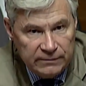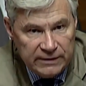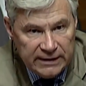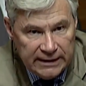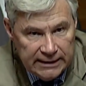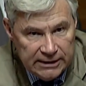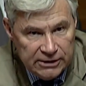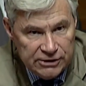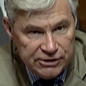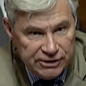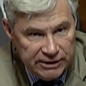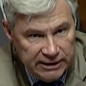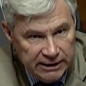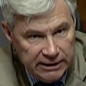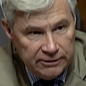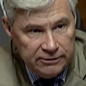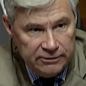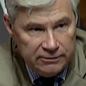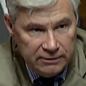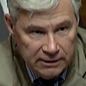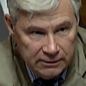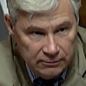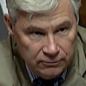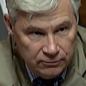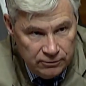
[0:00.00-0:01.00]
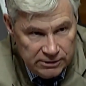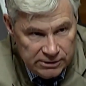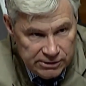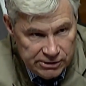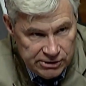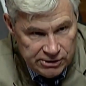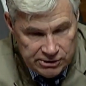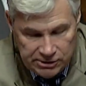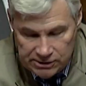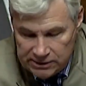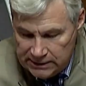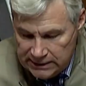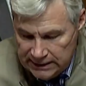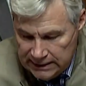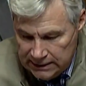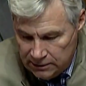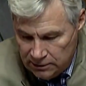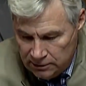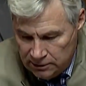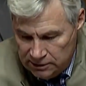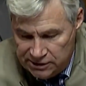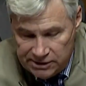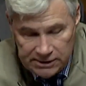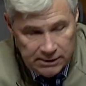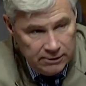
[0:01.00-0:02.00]
incident that was
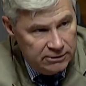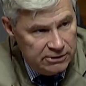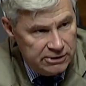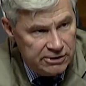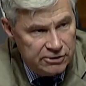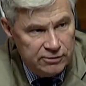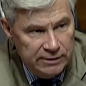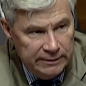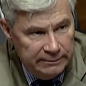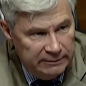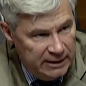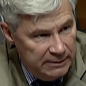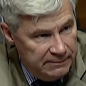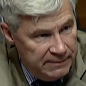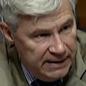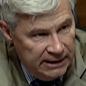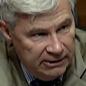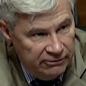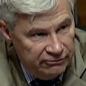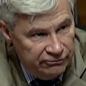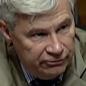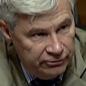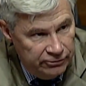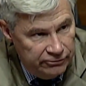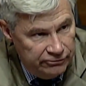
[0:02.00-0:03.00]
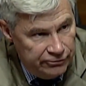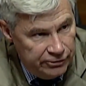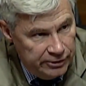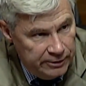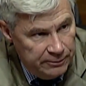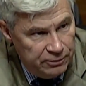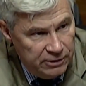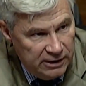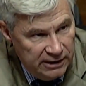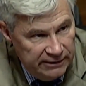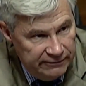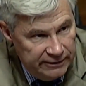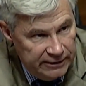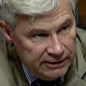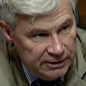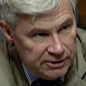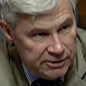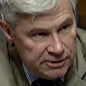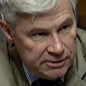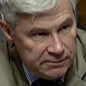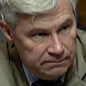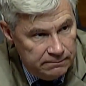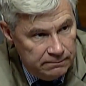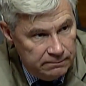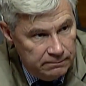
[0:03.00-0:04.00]
also extremely painful for the
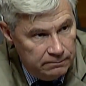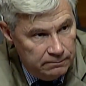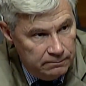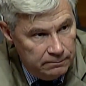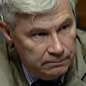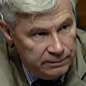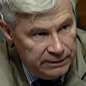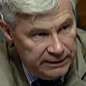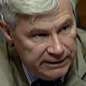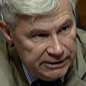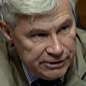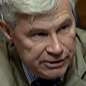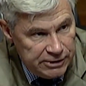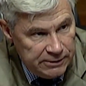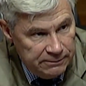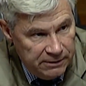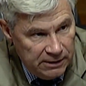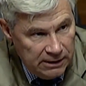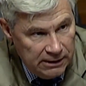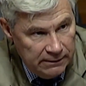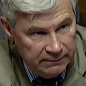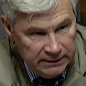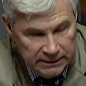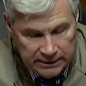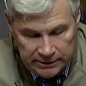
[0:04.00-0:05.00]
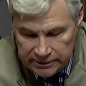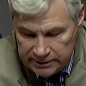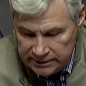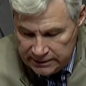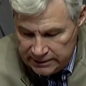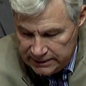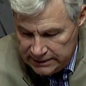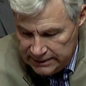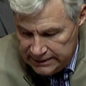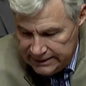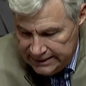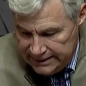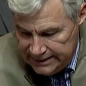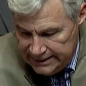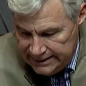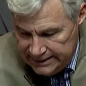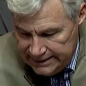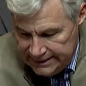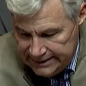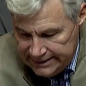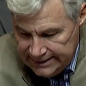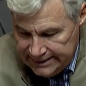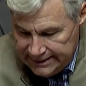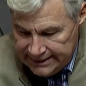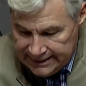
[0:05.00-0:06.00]
Providence Police Department.
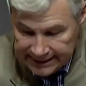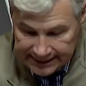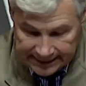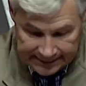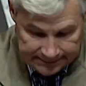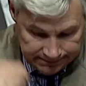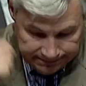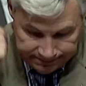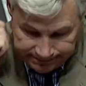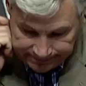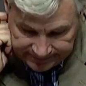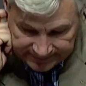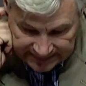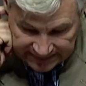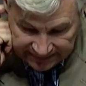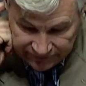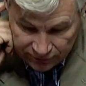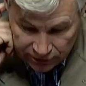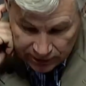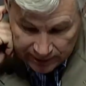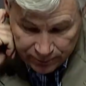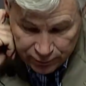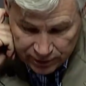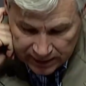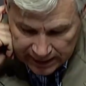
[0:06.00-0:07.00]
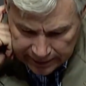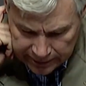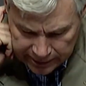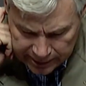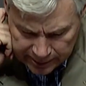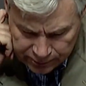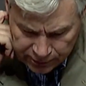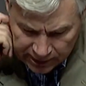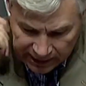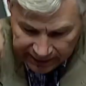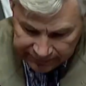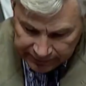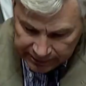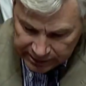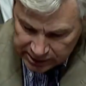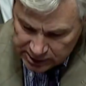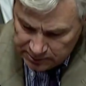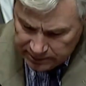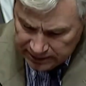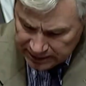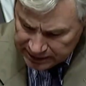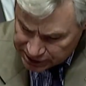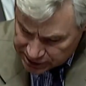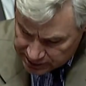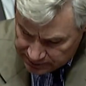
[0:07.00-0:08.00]
I'm very proud of the Providence
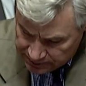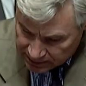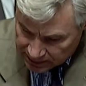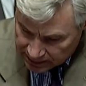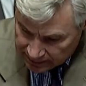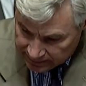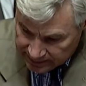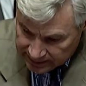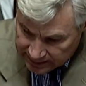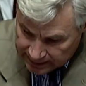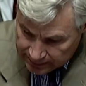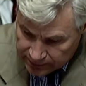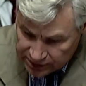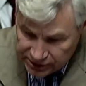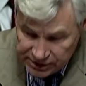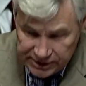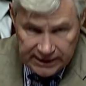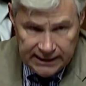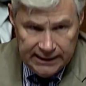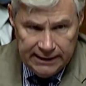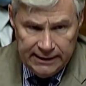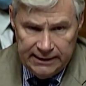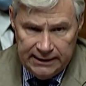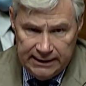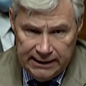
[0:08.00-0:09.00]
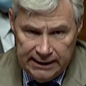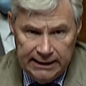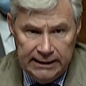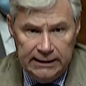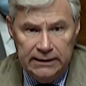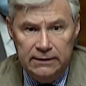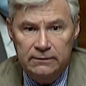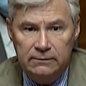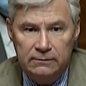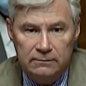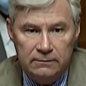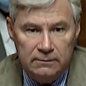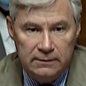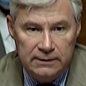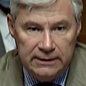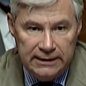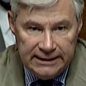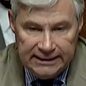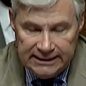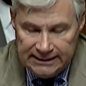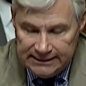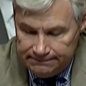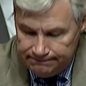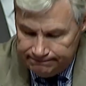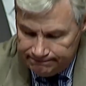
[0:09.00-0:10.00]
Police Department, I will say, and I
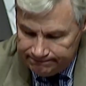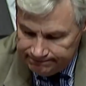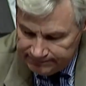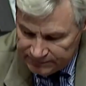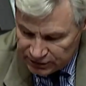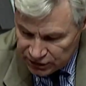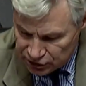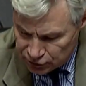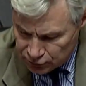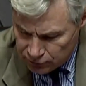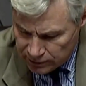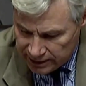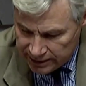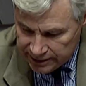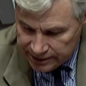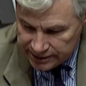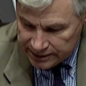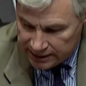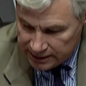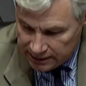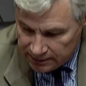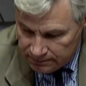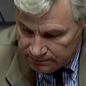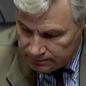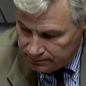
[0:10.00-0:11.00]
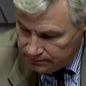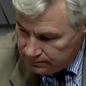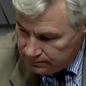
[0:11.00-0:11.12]
just wanted to